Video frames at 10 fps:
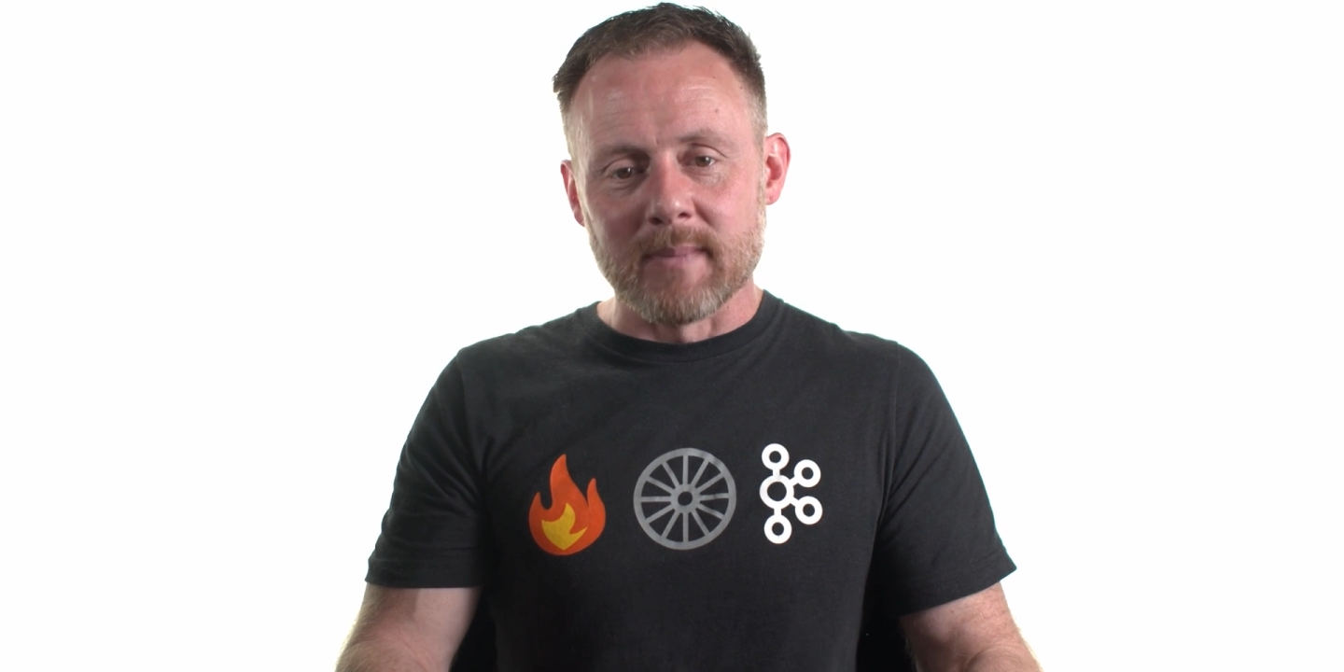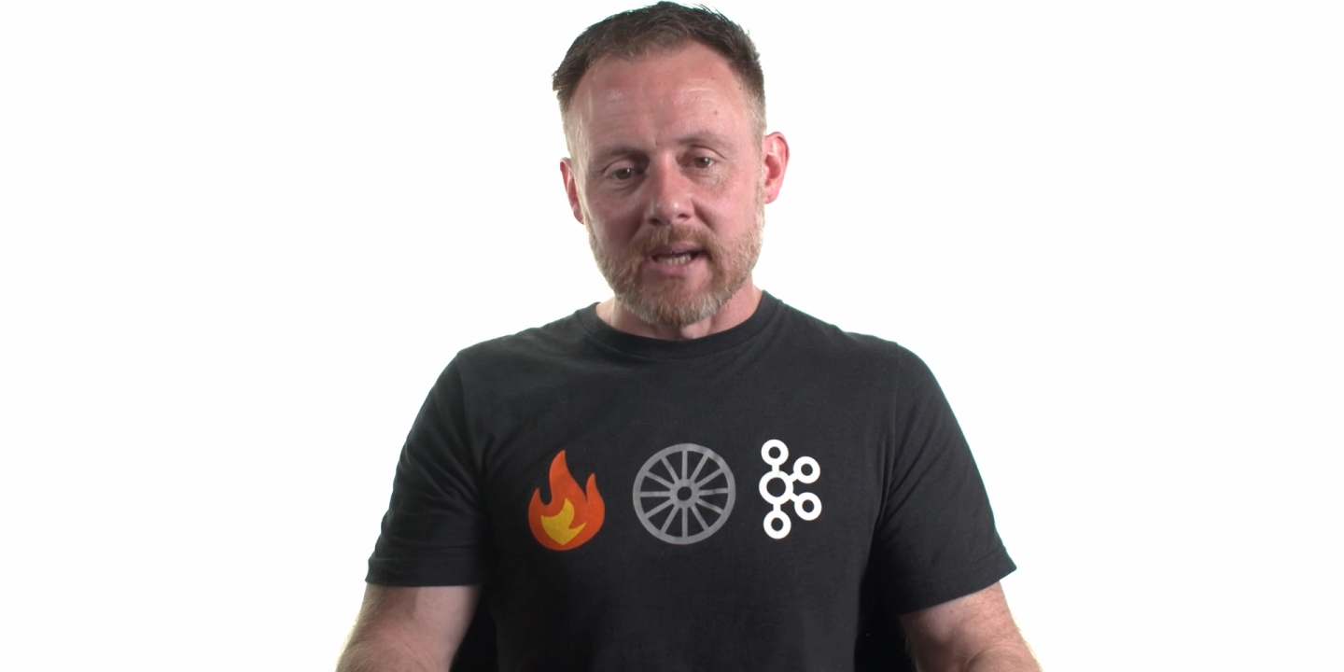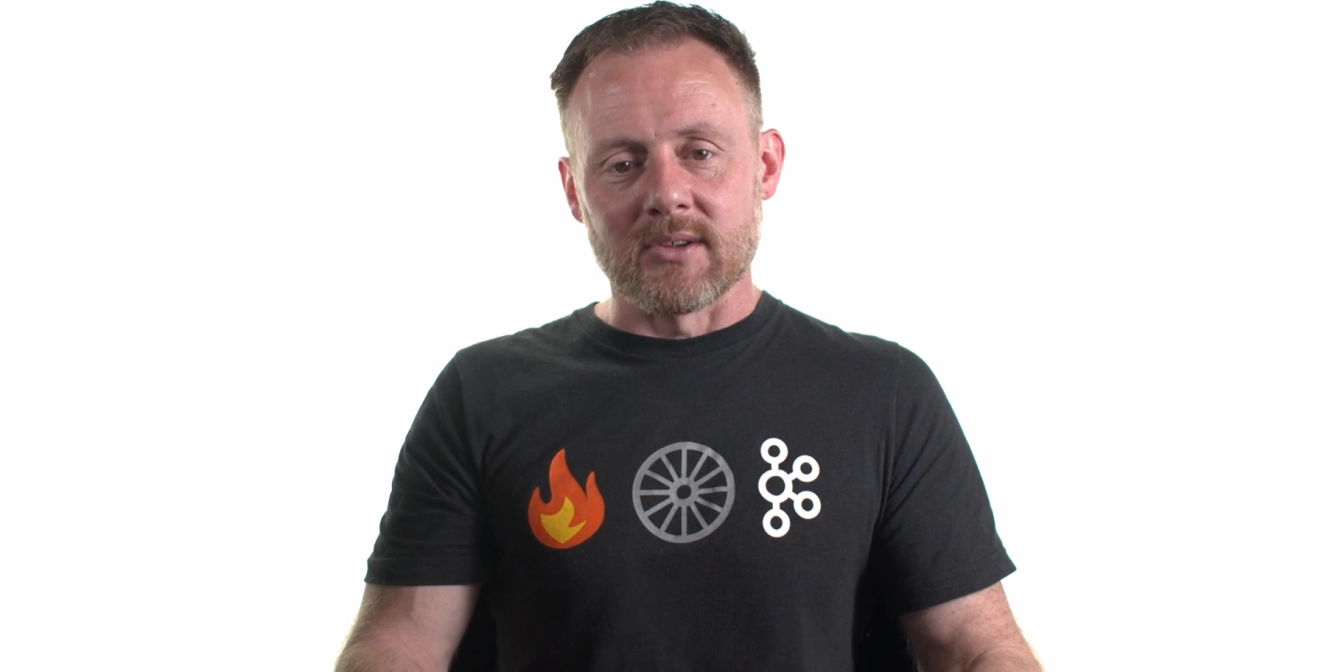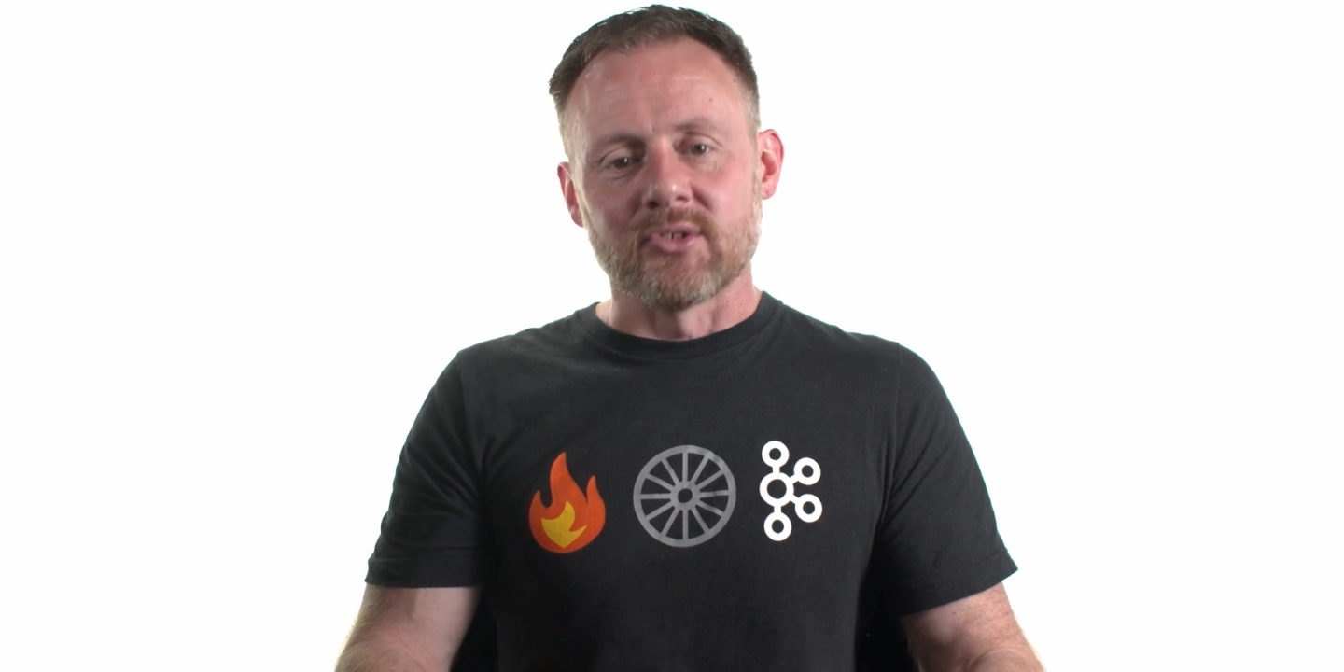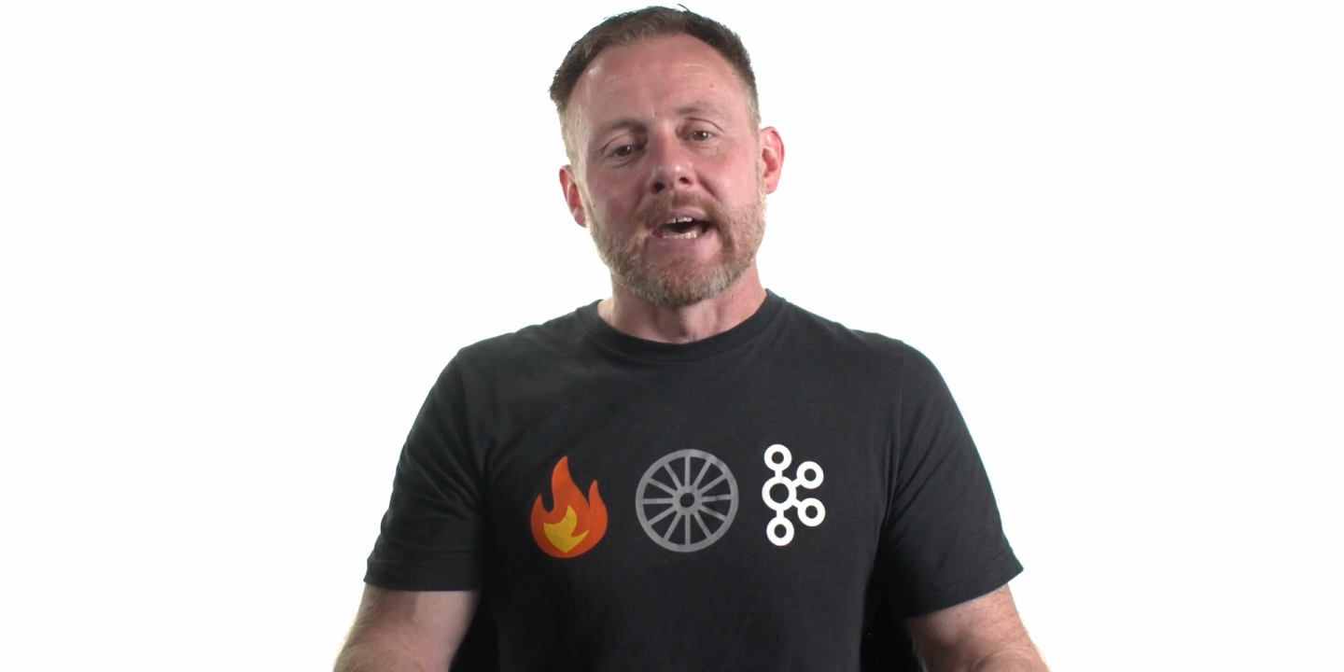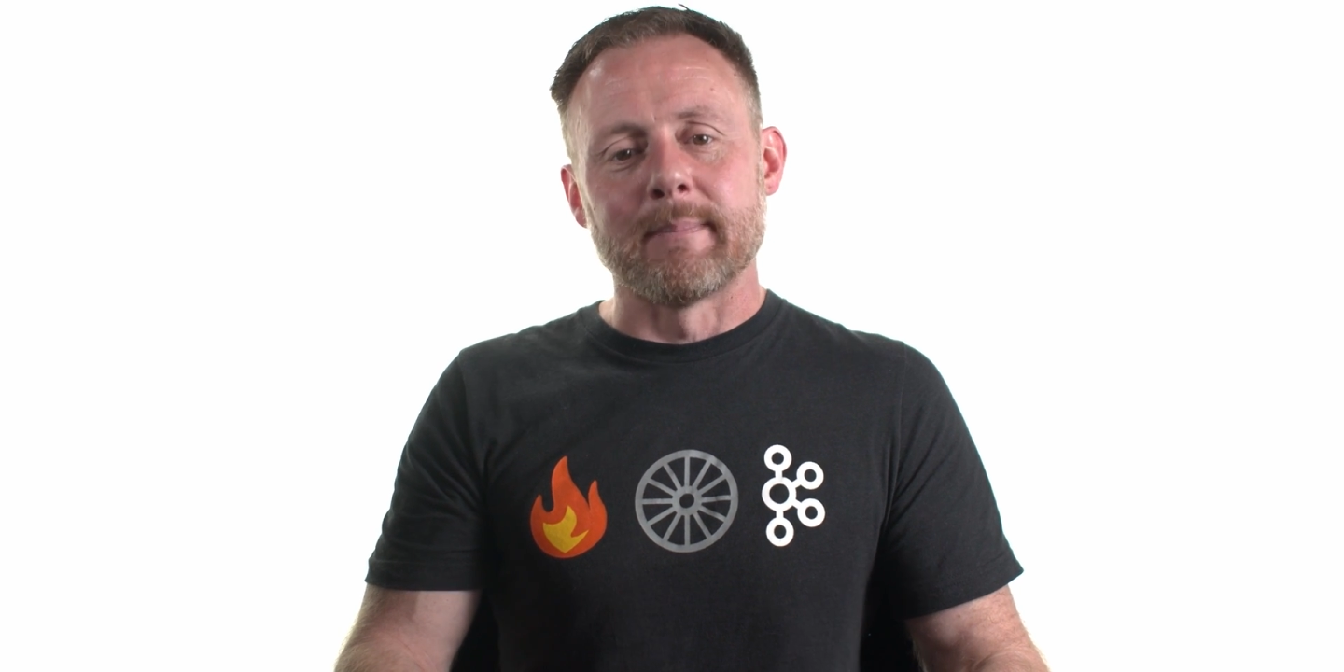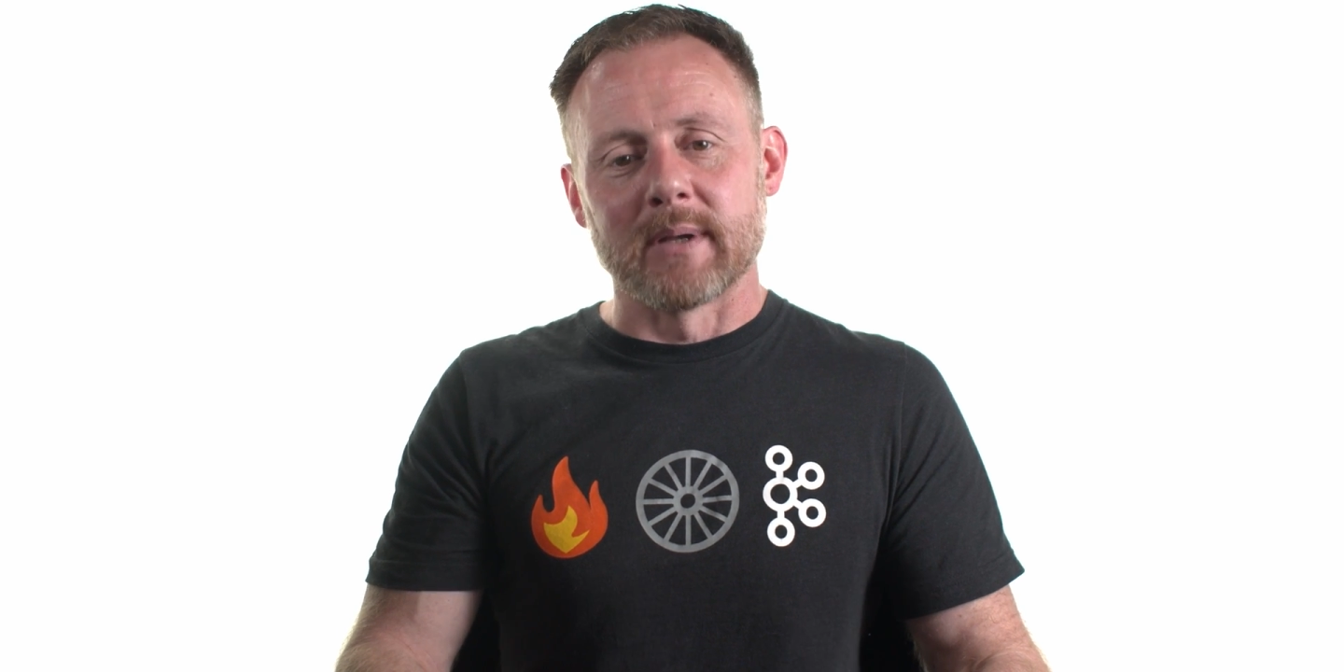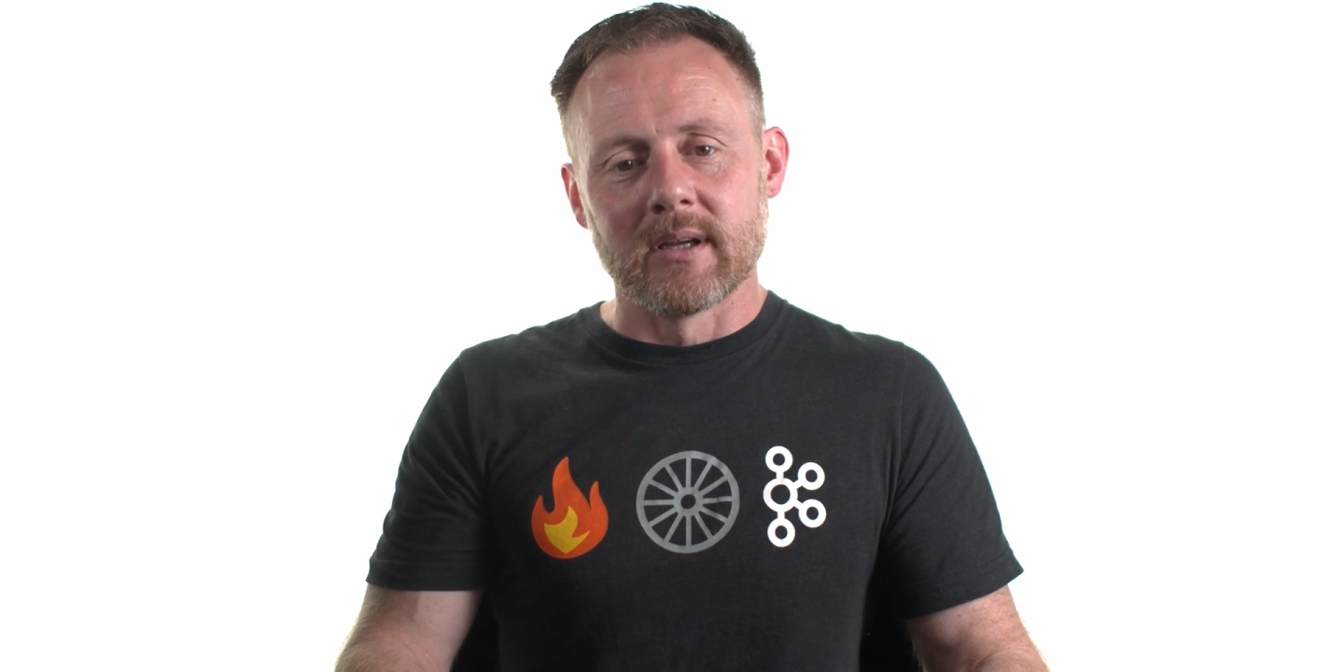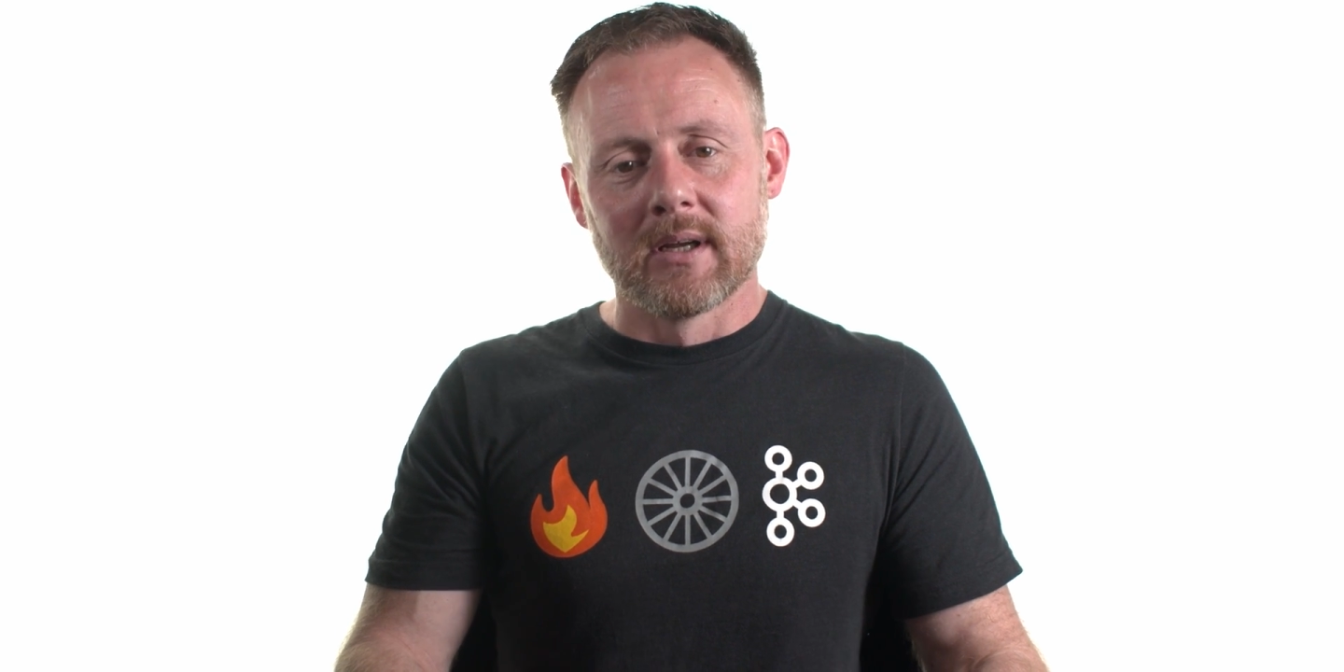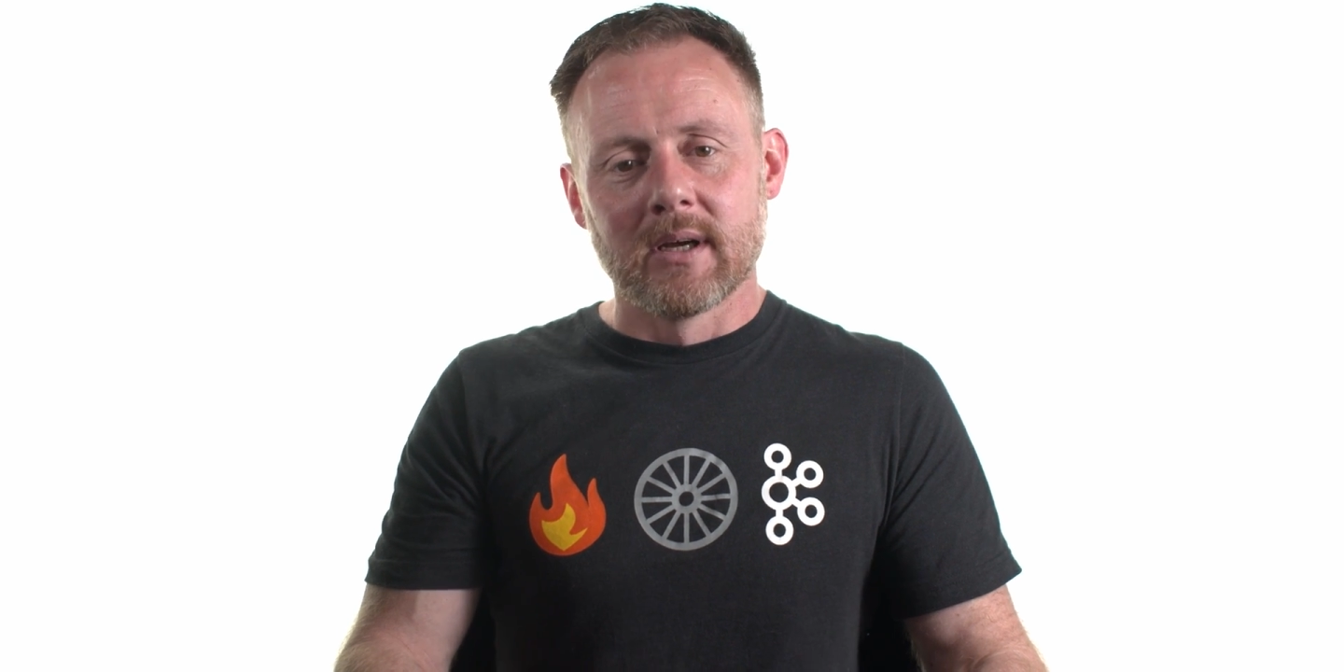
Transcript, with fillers: make this happen.